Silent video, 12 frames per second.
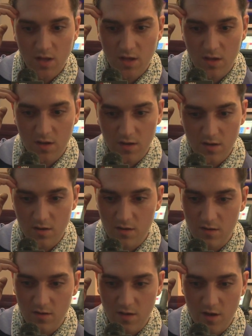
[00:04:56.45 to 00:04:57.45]

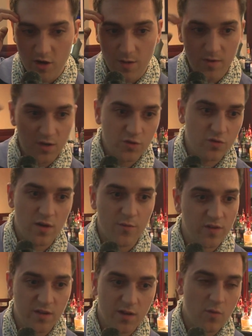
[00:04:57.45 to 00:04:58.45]
and I'm gonna make sure
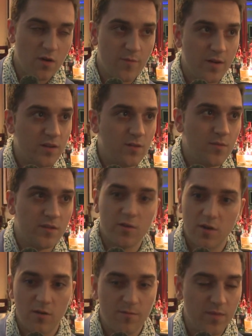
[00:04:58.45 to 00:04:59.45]
every single one of my teammates are
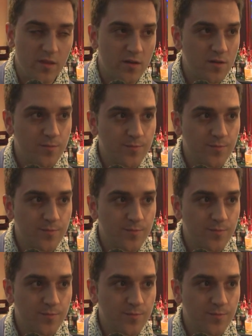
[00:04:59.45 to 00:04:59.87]
gonna be there.